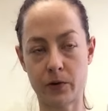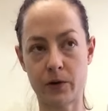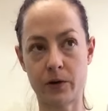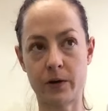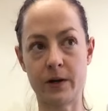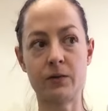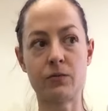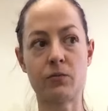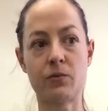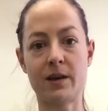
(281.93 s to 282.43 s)

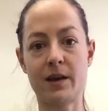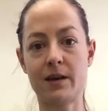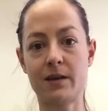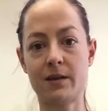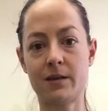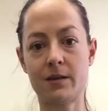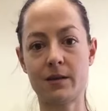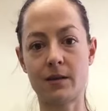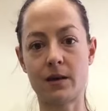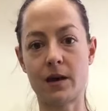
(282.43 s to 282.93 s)
put with
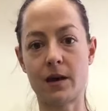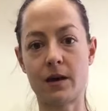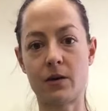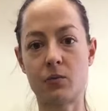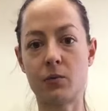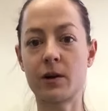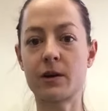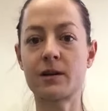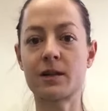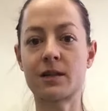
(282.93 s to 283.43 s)

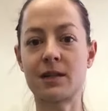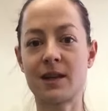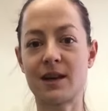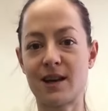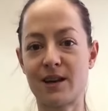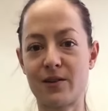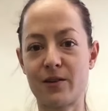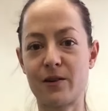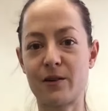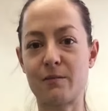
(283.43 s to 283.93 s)
work
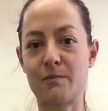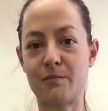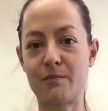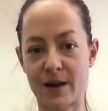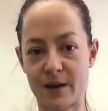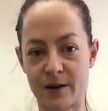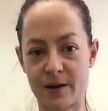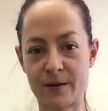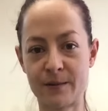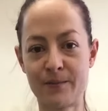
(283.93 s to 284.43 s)
together
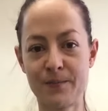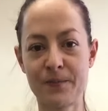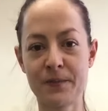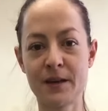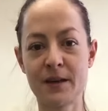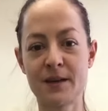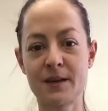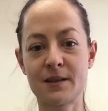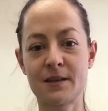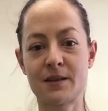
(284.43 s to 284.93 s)
better.
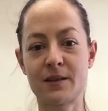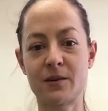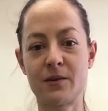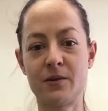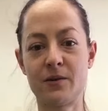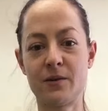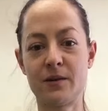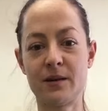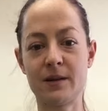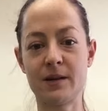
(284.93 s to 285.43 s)

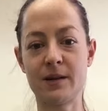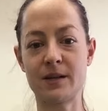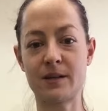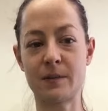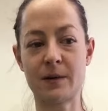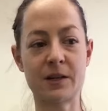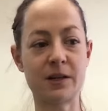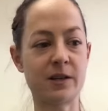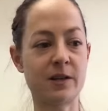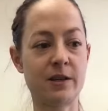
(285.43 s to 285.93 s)
So
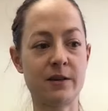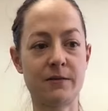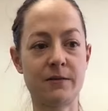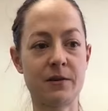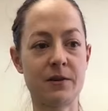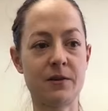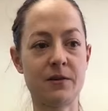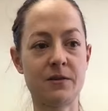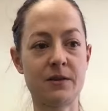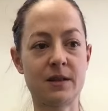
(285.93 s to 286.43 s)
especially if
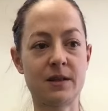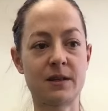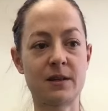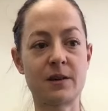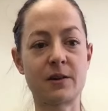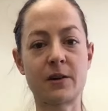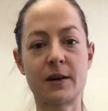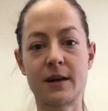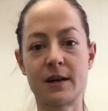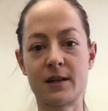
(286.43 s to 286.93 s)
you're using
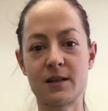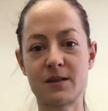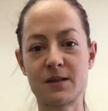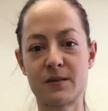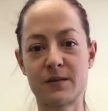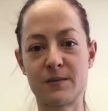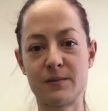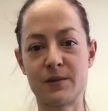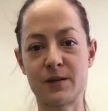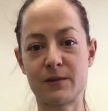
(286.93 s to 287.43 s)
ingredients
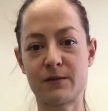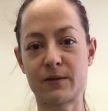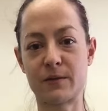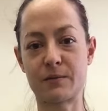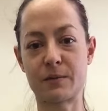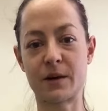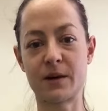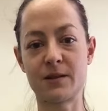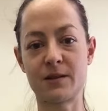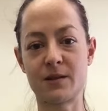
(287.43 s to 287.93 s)
from
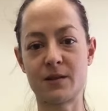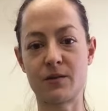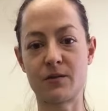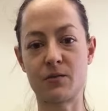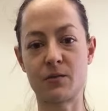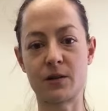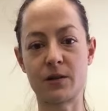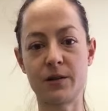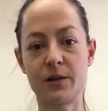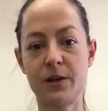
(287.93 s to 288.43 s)
different parts of the
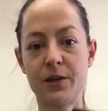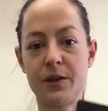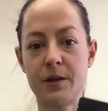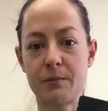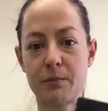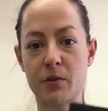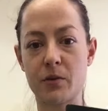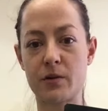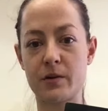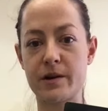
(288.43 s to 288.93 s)
world, the
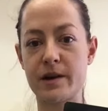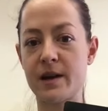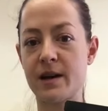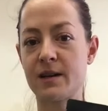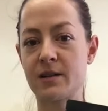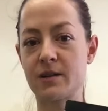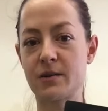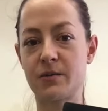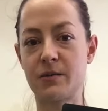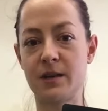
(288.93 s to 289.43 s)
Poria
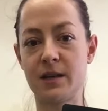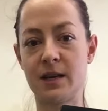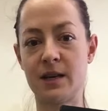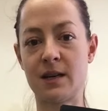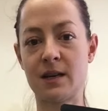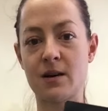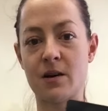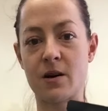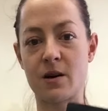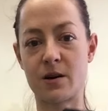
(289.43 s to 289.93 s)
has a
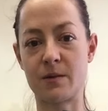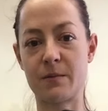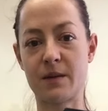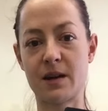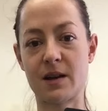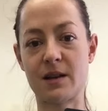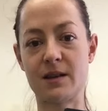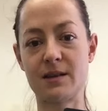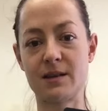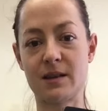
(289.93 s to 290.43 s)
really
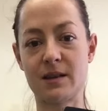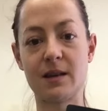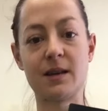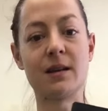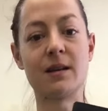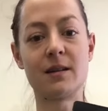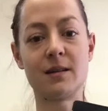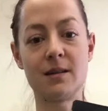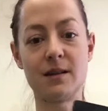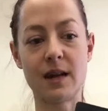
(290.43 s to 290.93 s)

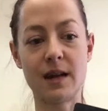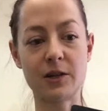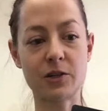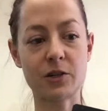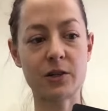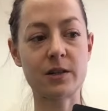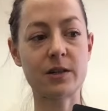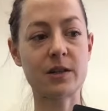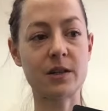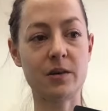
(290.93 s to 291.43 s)
harmonizing
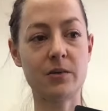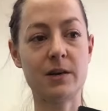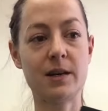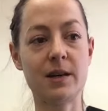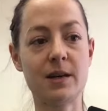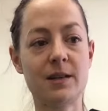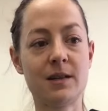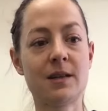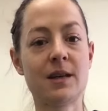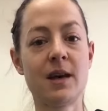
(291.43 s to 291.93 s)
nature to
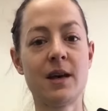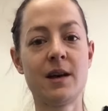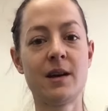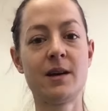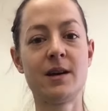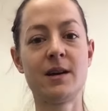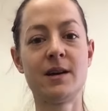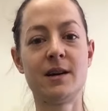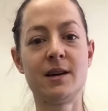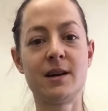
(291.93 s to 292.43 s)
it.
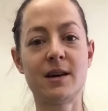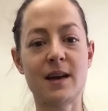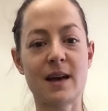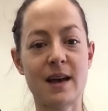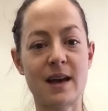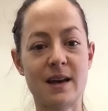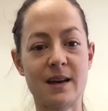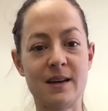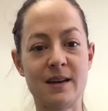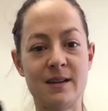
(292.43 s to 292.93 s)

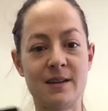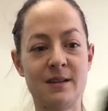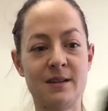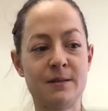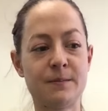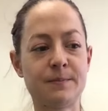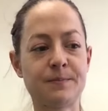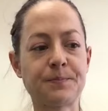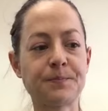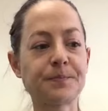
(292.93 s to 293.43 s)
And